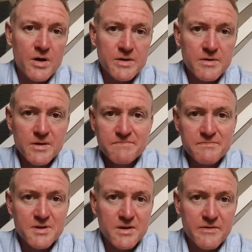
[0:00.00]
I
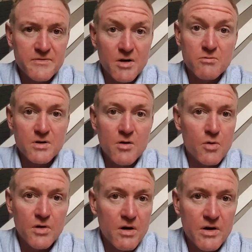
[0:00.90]
kind of don't
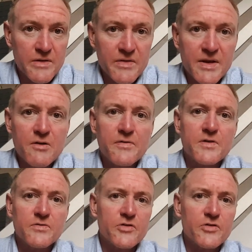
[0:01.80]
go online that often,